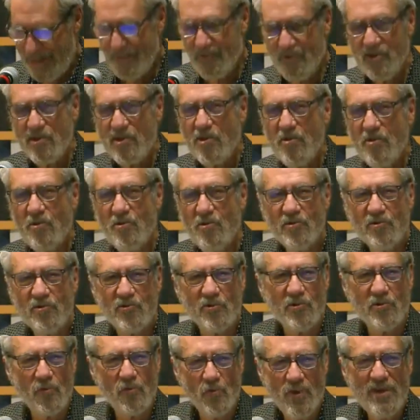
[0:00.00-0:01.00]
knows
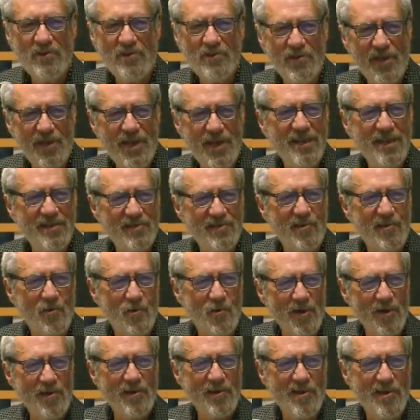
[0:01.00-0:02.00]
on which head to
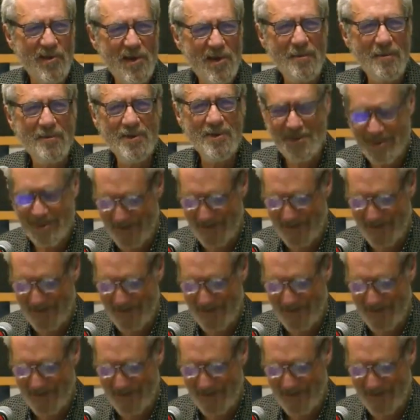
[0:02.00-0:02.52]
wear the yarmulke.